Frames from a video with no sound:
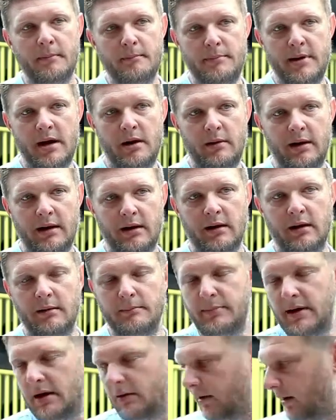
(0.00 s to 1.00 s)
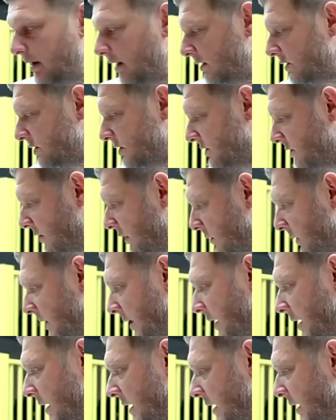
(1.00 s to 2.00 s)
bearing hinge. So
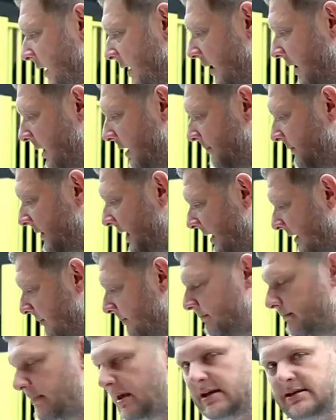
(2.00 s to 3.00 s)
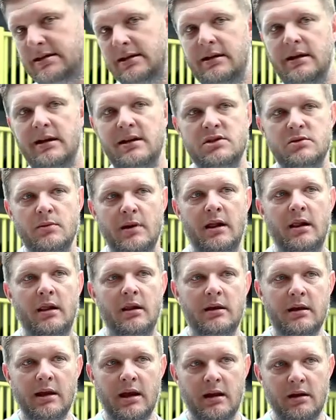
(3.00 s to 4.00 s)
that makes it as
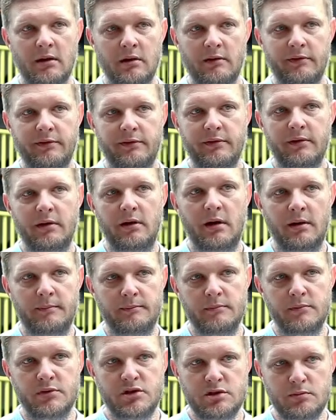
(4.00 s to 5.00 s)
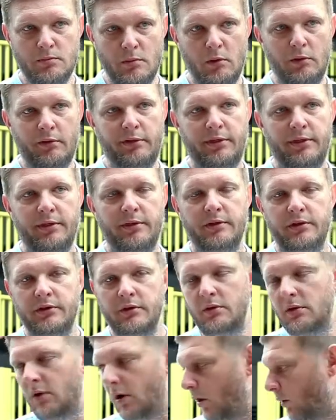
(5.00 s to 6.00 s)
well kind of smooth
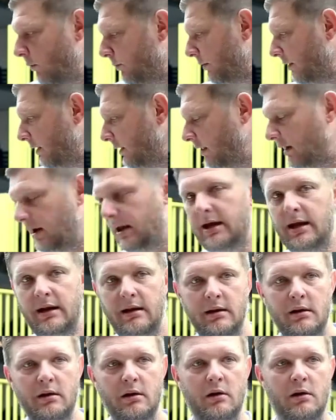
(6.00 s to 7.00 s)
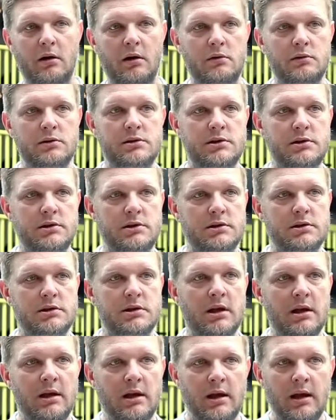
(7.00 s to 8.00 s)
to open and
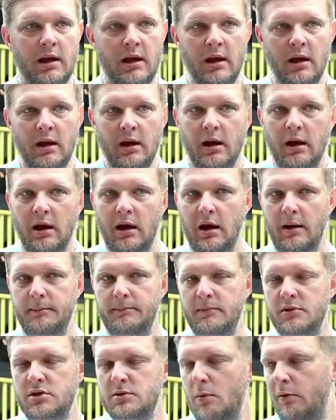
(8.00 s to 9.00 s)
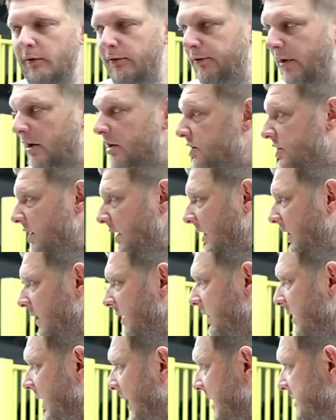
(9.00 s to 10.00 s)
close. Smooth
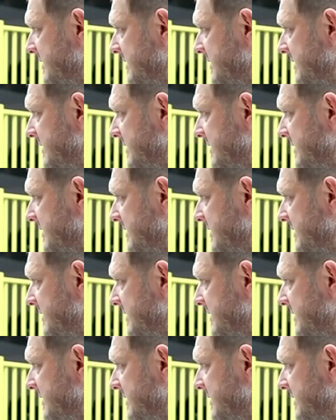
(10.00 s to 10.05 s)
functioning,